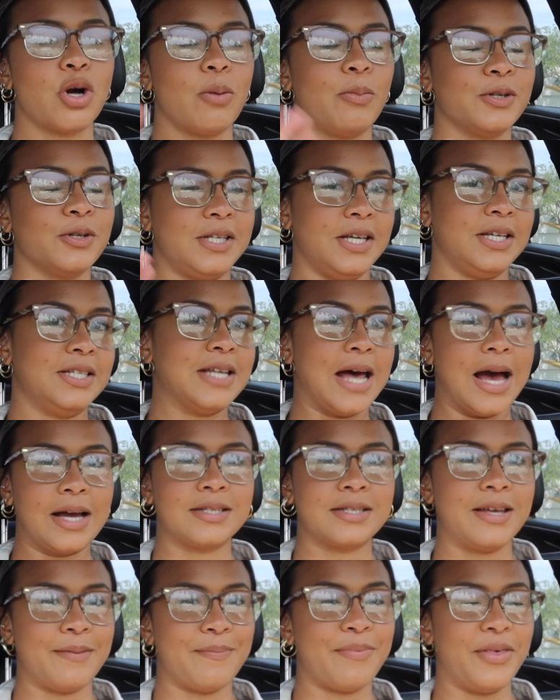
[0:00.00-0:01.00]
almost the
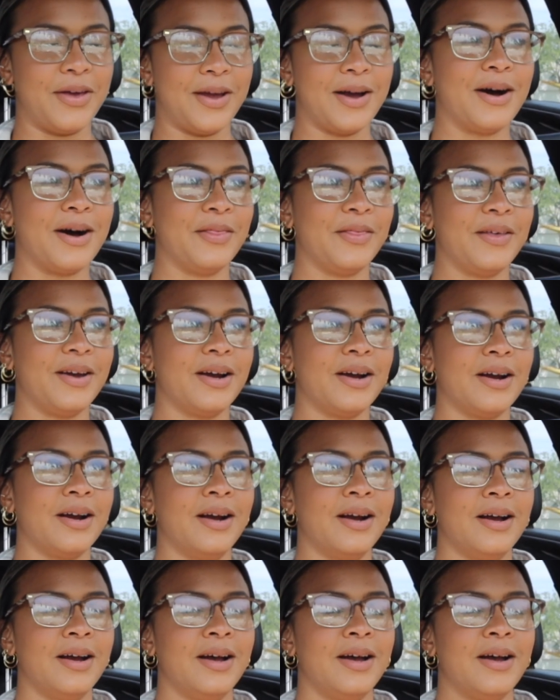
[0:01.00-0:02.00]
exact same thing on there